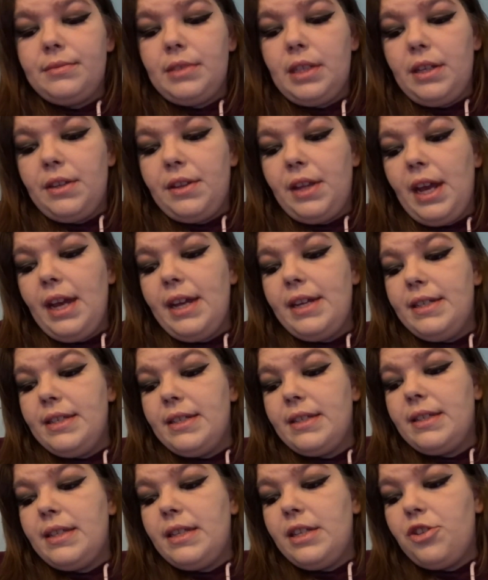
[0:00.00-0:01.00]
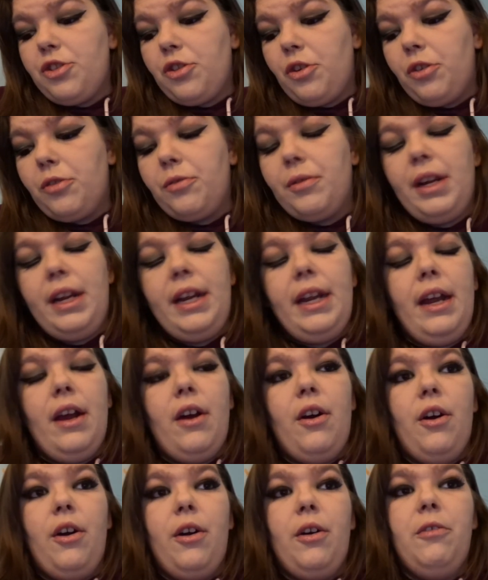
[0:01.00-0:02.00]
that is the story
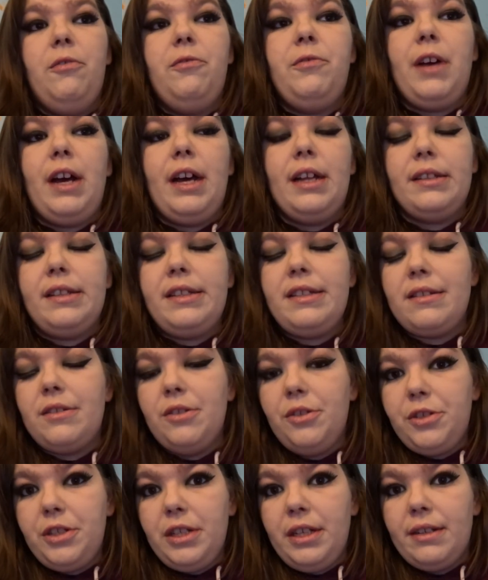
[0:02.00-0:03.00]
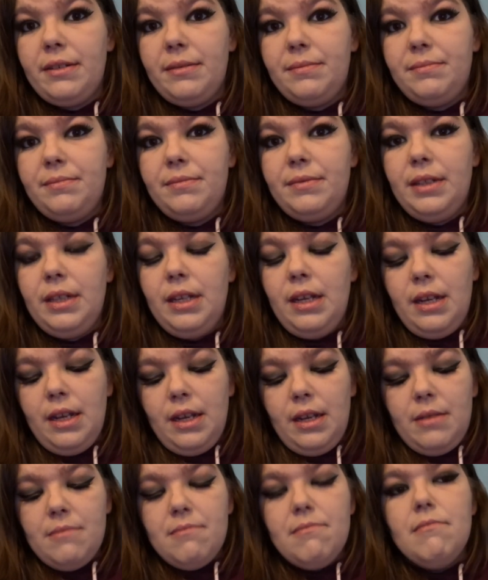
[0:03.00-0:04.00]
of Alice Nutter.
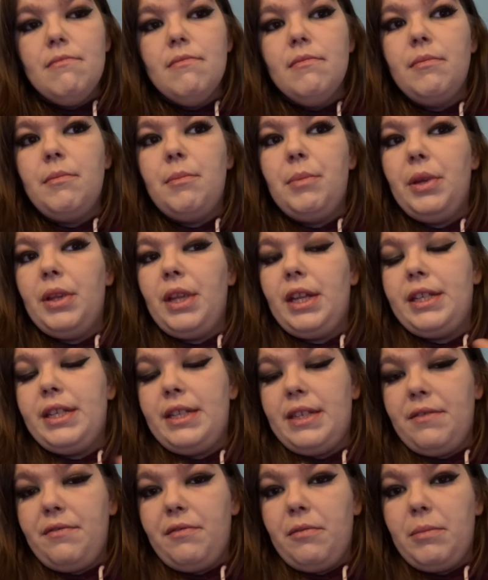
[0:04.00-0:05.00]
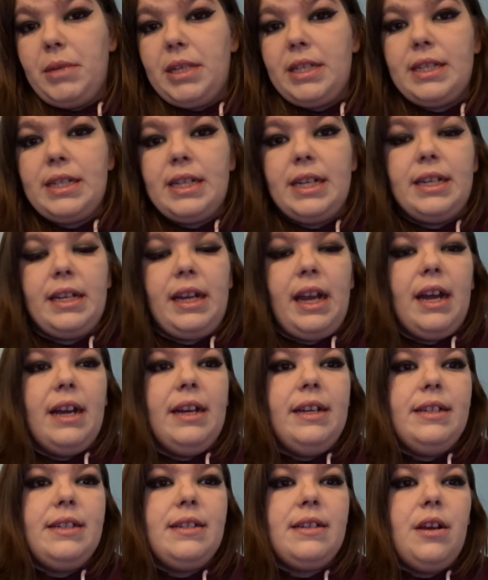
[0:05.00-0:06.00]
But that is it from me today,
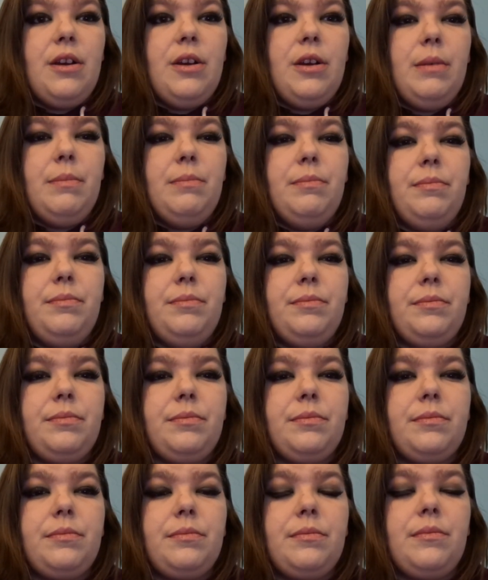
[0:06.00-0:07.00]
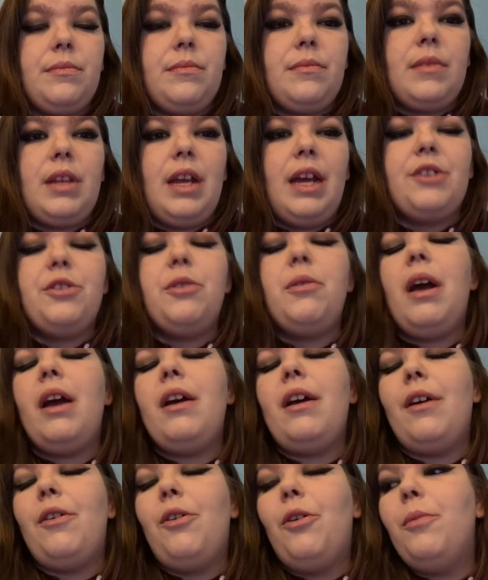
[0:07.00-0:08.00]
guys. I
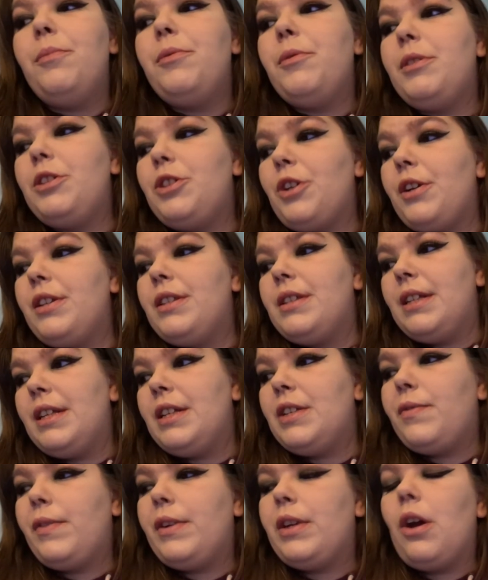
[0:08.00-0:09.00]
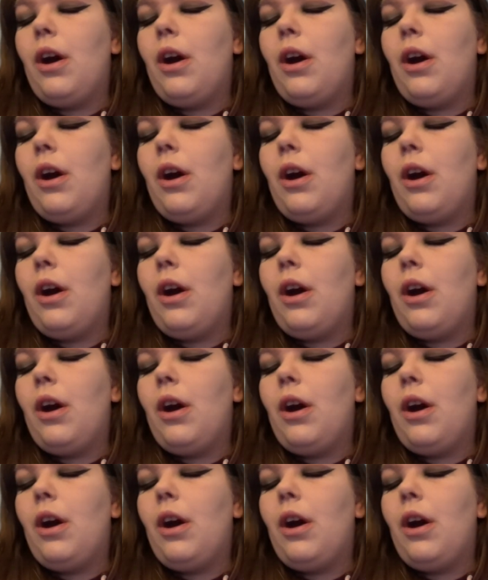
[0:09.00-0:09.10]
hope you enjoyed today's video.